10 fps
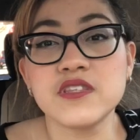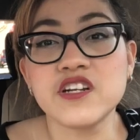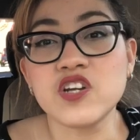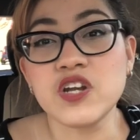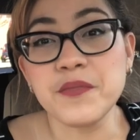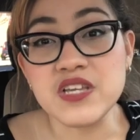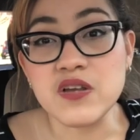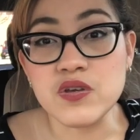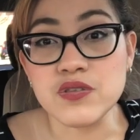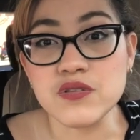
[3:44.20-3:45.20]
there gonna be
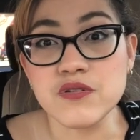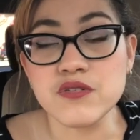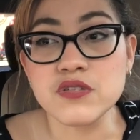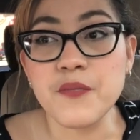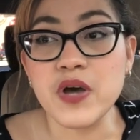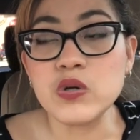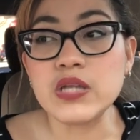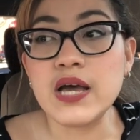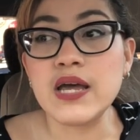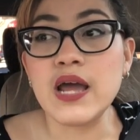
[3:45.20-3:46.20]
good news about
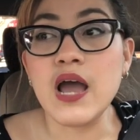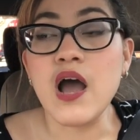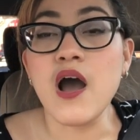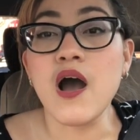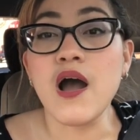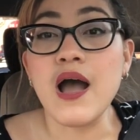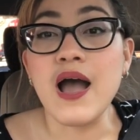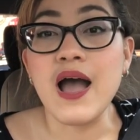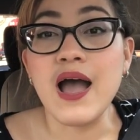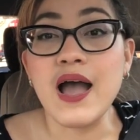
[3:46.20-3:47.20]
that.
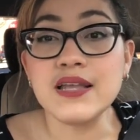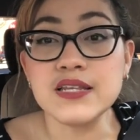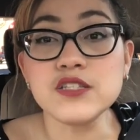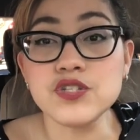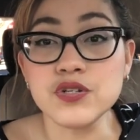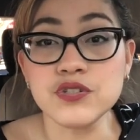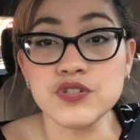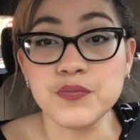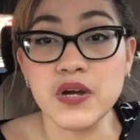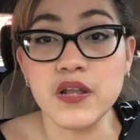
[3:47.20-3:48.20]
I need to
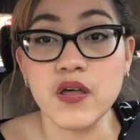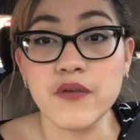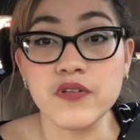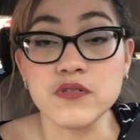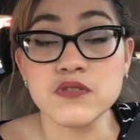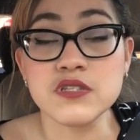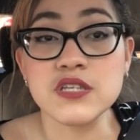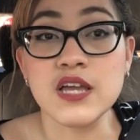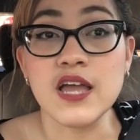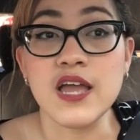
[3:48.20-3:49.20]
control my
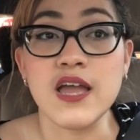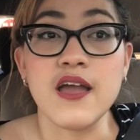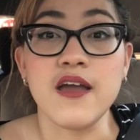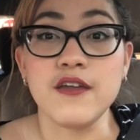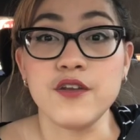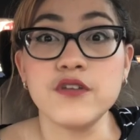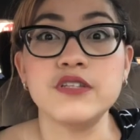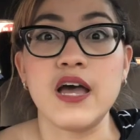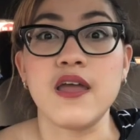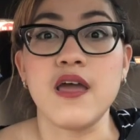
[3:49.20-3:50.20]
levels, I know
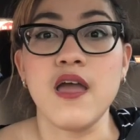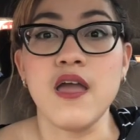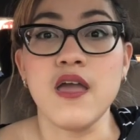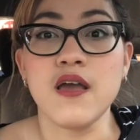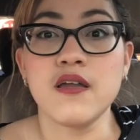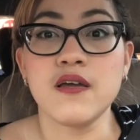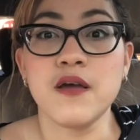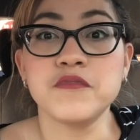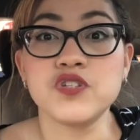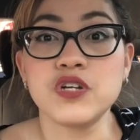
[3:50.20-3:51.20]
that, and
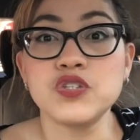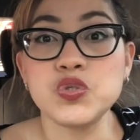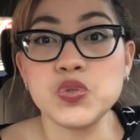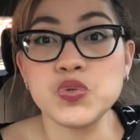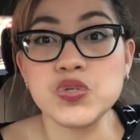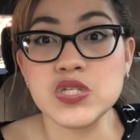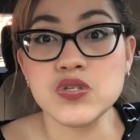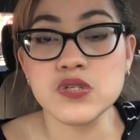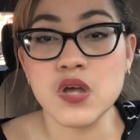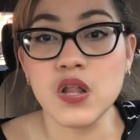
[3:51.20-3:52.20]
I'm trying to
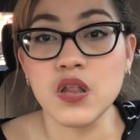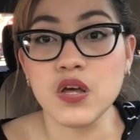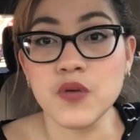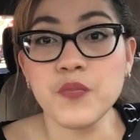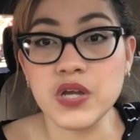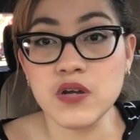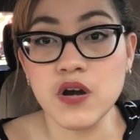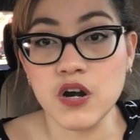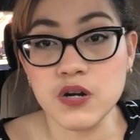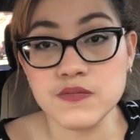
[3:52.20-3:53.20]
reduce a lot of my
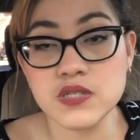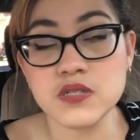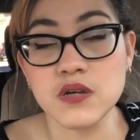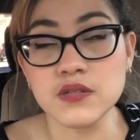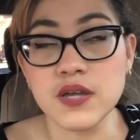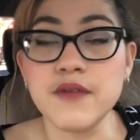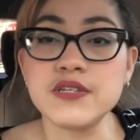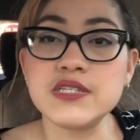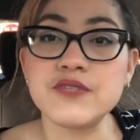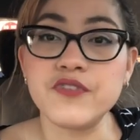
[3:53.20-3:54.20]
carbs.
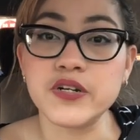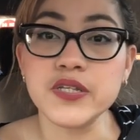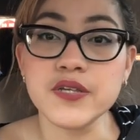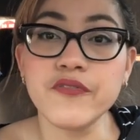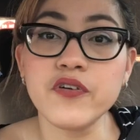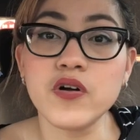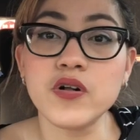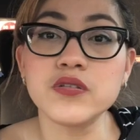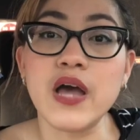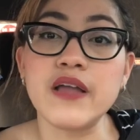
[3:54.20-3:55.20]
Sometimes it's very
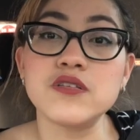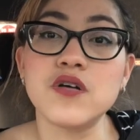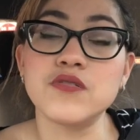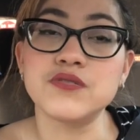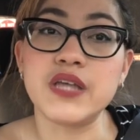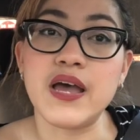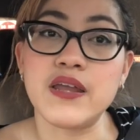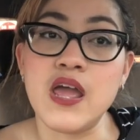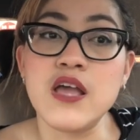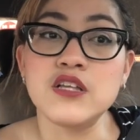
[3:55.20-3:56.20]
difficult. I told
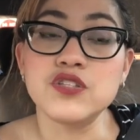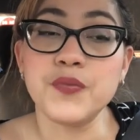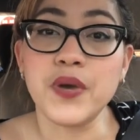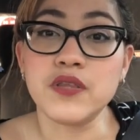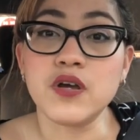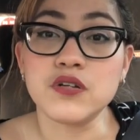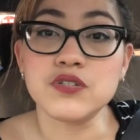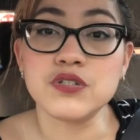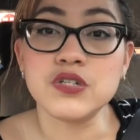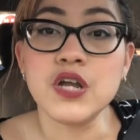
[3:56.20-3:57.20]
that to my
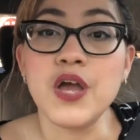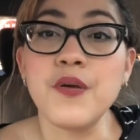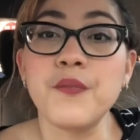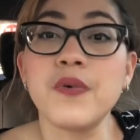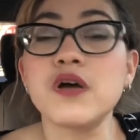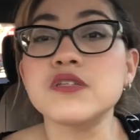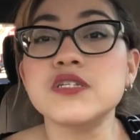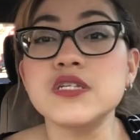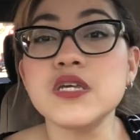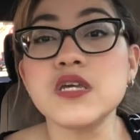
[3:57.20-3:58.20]
doctor, but
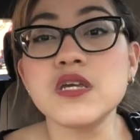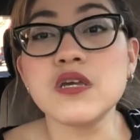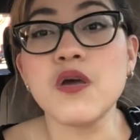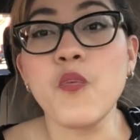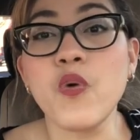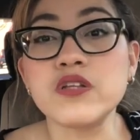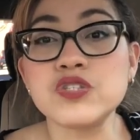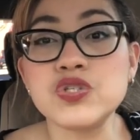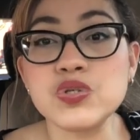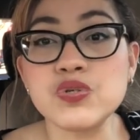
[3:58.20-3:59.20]
she
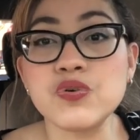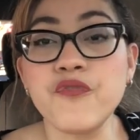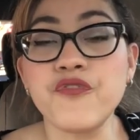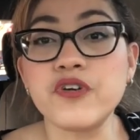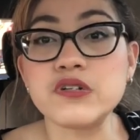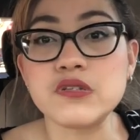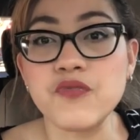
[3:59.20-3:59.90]
want to first